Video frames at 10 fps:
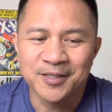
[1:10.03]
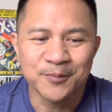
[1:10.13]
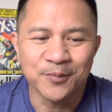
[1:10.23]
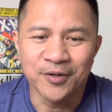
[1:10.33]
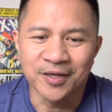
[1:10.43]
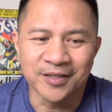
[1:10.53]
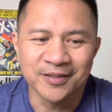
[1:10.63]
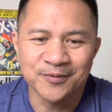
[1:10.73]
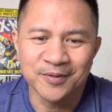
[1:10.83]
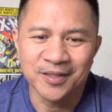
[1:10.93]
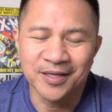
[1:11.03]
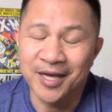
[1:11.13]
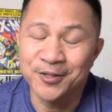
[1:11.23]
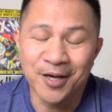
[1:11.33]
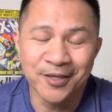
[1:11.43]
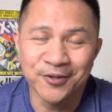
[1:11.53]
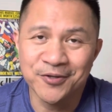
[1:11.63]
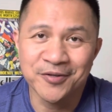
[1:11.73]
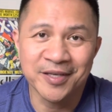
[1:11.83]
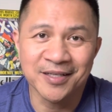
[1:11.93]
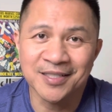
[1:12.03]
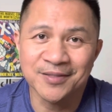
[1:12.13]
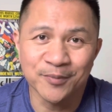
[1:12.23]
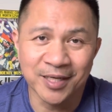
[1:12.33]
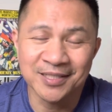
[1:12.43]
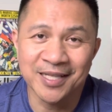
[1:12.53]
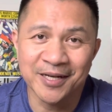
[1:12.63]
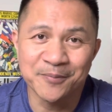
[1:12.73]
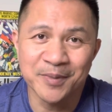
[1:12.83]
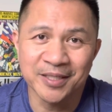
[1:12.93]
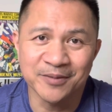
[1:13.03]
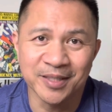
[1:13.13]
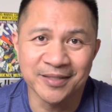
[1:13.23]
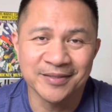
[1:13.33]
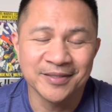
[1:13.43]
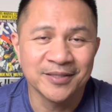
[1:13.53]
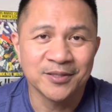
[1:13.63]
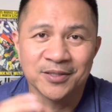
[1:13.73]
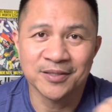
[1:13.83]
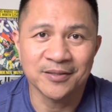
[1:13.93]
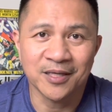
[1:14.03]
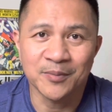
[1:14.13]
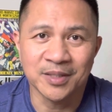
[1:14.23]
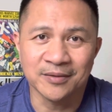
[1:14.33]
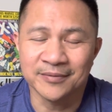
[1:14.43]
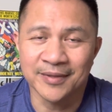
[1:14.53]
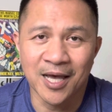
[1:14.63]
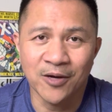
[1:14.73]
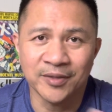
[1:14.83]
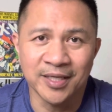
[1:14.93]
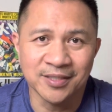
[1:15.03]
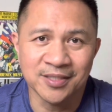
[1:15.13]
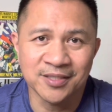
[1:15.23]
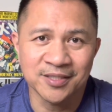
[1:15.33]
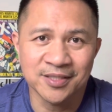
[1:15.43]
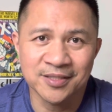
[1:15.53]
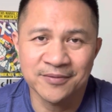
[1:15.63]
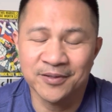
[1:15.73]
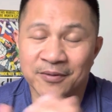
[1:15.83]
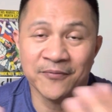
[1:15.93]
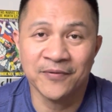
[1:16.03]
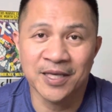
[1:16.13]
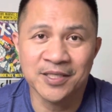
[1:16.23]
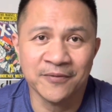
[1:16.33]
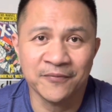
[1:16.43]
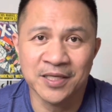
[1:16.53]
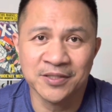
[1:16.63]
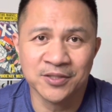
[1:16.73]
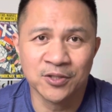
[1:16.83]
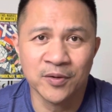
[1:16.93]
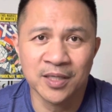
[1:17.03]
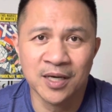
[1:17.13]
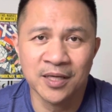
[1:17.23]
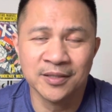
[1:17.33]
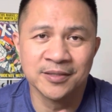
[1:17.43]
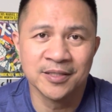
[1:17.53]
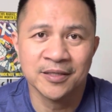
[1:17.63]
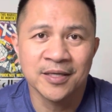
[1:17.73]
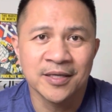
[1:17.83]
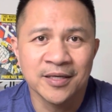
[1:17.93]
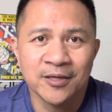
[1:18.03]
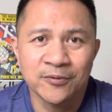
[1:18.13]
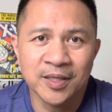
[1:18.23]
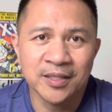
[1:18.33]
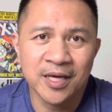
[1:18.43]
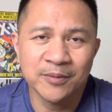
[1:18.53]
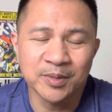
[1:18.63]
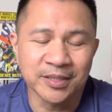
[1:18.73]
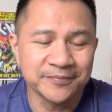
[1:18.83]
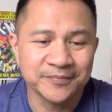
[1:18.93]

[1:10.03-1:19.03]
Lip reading: boy, I know you're thinking that's a lot of money, but I mean, nowadays it's just inflation's going on and stuff and whatnot. But